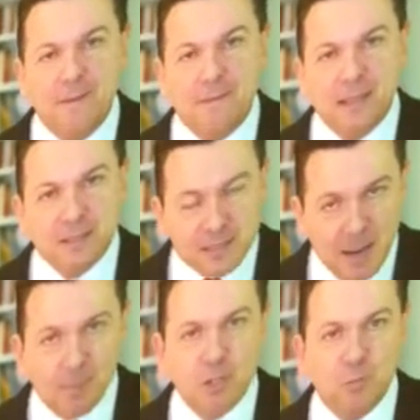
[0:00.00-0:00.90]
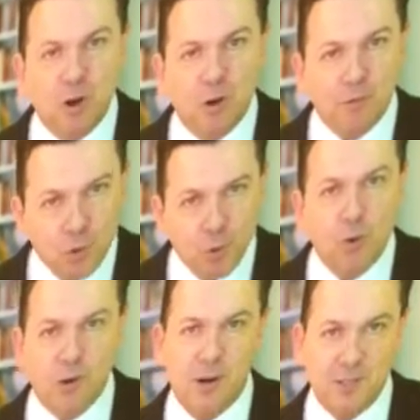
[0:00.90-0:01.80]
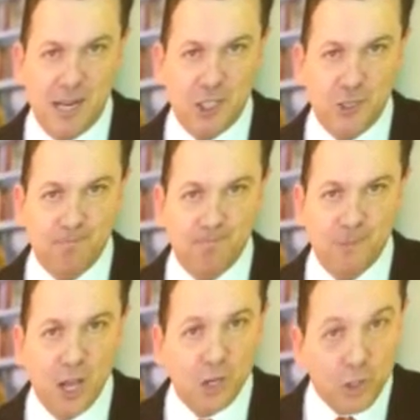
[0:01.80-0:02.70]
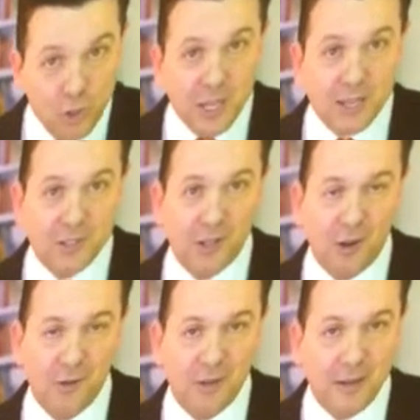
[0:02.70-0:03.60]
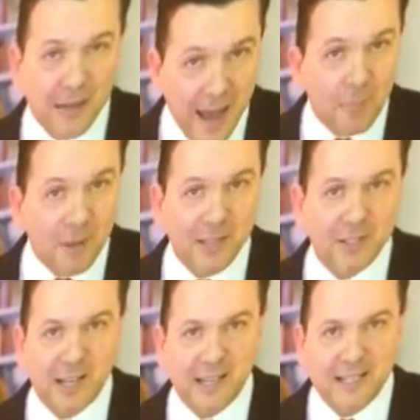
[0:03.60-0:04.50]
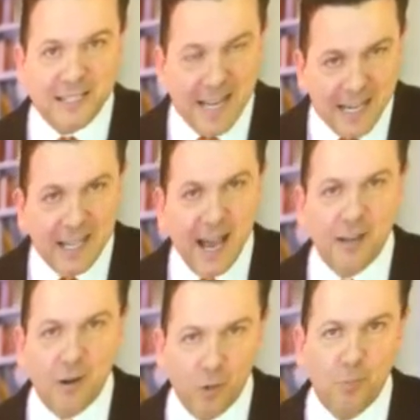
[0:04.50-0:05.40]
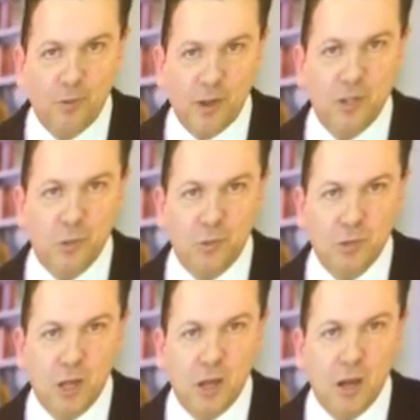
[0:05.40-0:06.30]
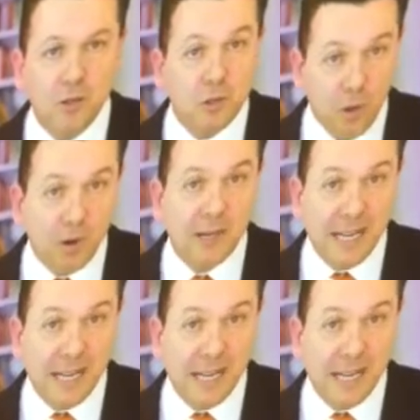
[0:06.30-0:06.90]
The establishment of your organisation 2 years ago now means that dedicated health professionals do not